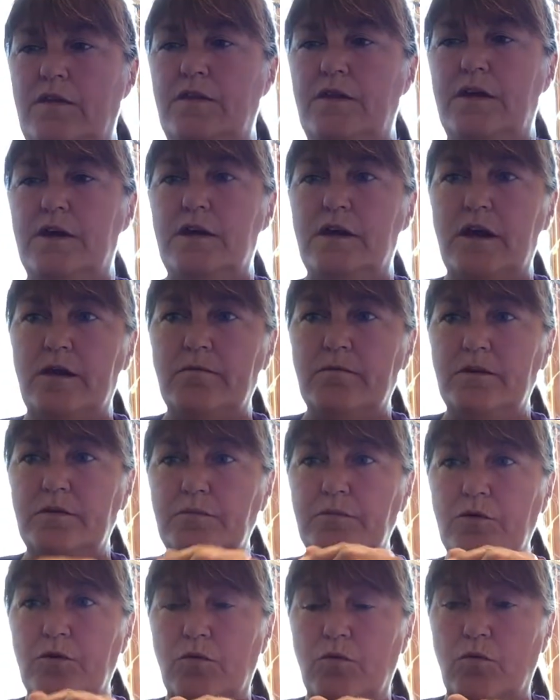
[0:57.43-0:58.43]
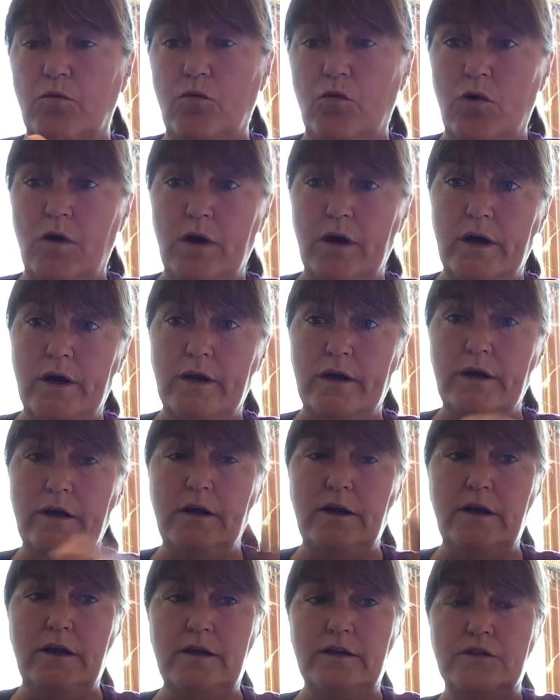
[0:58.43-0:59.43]
then I'm going to put one
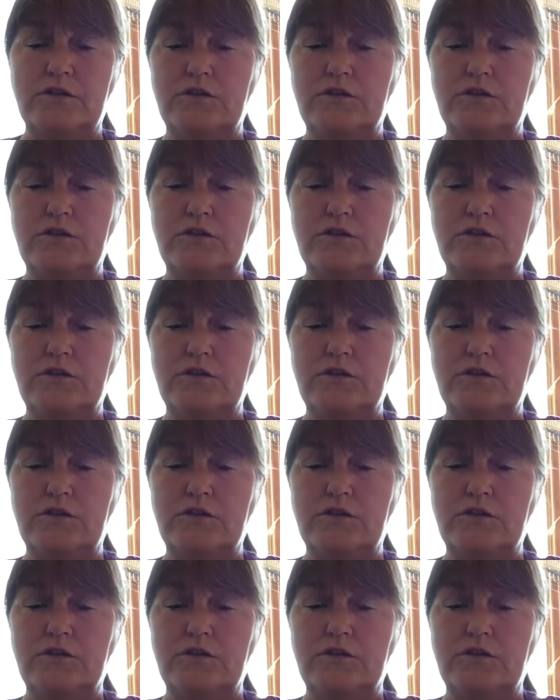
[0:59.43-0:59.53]
in